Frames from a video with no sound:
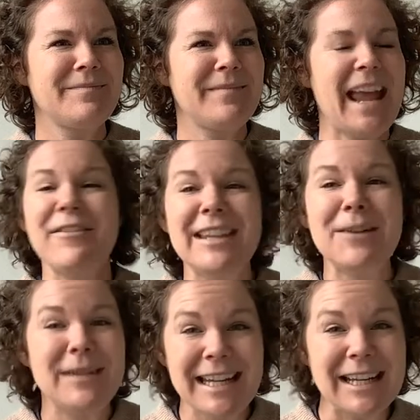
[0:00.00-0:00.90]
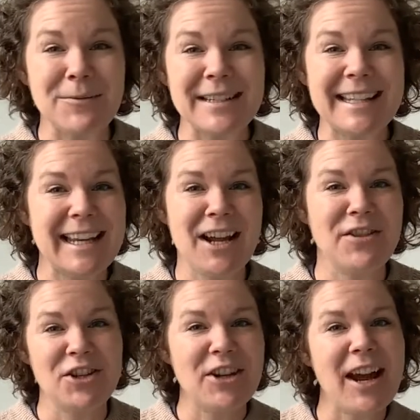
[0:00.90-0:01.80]
everything we needed was sitting on
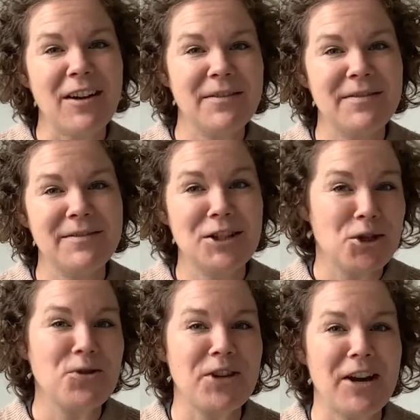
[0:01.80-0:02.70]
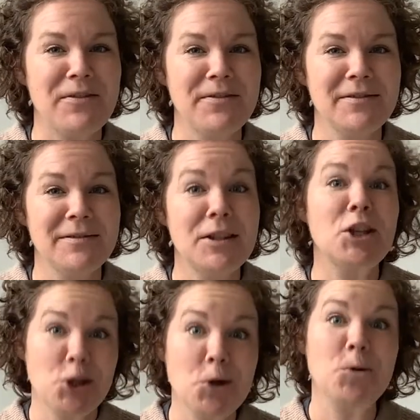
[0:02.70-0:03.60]
the shoe
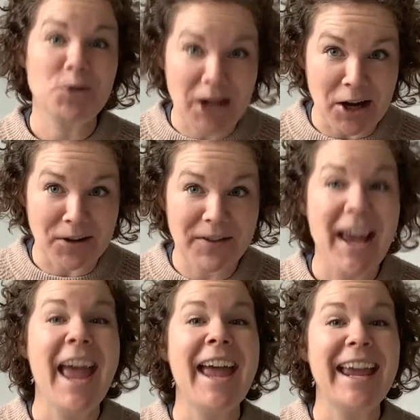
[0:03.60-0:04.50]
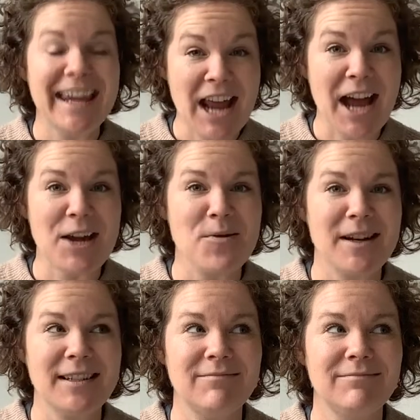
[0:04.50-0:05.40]
shelf in
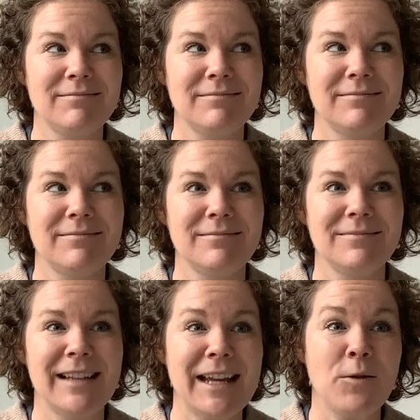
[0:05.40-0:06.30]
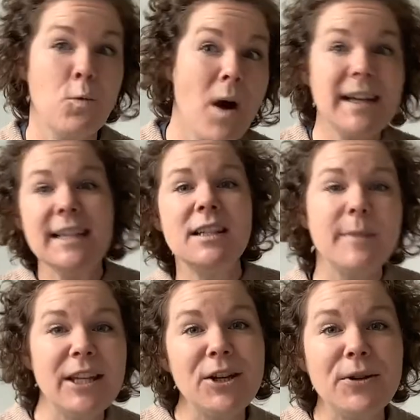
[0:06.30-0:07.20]
Iowa, like wanting to
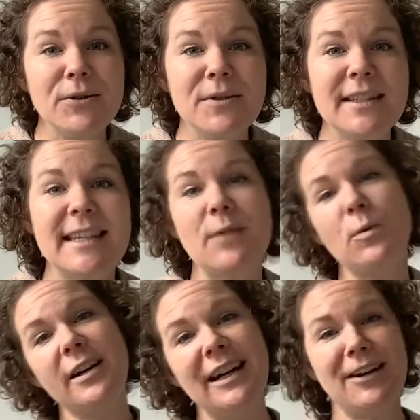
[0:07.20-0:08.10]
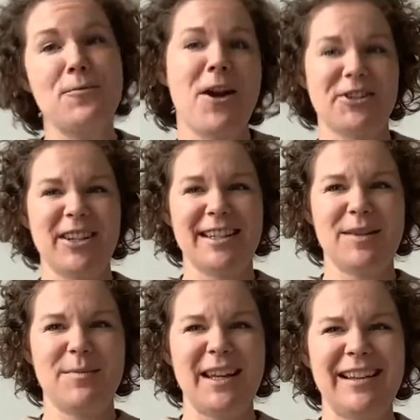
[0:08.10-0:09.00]
be used, and we're here in
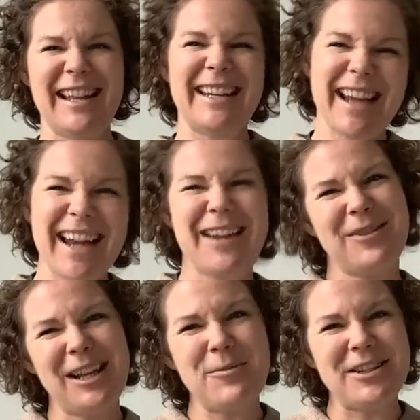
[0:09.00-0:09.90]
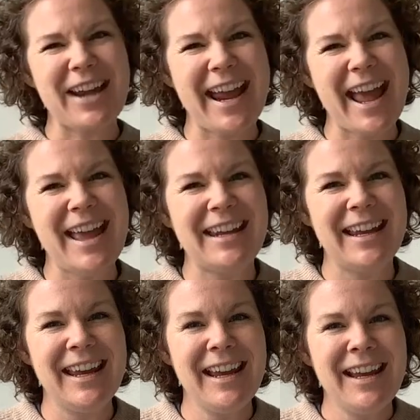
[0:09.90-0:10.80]
Washington being like, God, I really wish I had
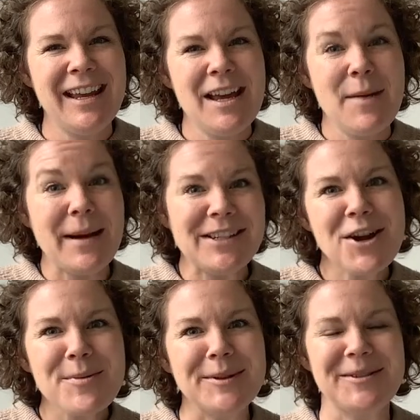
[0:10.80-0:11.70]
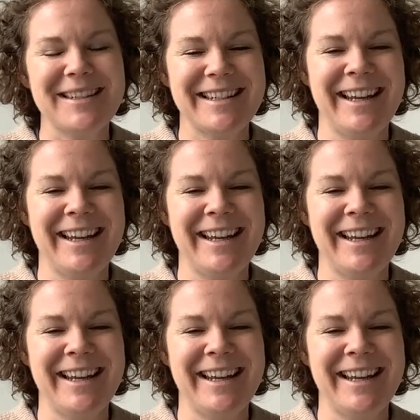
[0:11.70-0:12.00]
my snow boots.